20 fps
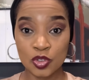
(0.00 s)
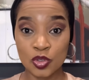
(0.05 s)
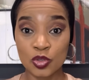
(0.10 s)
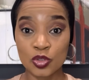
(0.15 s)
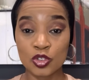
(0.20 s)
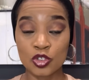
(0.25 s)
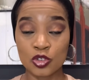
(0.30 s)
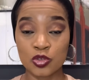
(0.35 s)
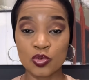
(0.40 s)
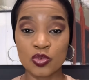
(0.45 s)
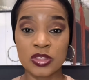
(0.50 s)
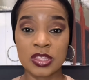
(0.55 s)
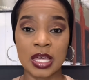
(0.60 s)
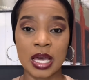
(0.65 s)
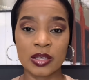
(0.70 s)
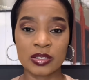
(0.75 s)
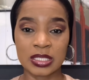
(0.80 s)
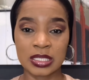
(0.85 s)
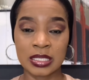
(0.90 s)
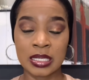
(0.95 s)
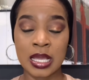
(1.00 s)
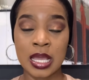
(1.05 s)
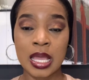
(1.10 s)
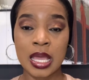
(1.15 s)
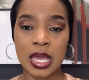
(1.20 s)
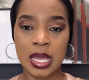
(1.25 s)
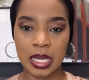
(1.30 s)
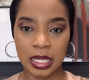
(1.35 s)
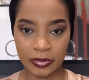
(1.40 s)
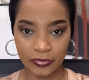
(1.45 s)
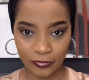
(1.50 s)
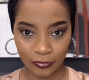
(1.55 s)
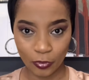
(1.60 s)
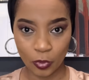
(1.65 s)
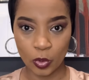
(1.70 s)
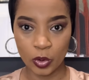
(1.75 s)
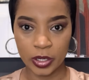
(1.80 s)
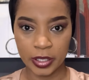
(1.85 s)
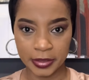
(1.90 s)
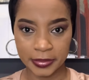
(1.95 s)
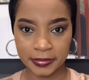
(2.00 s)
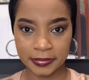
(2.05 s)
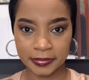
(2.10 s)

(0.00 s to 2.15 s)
to 2004.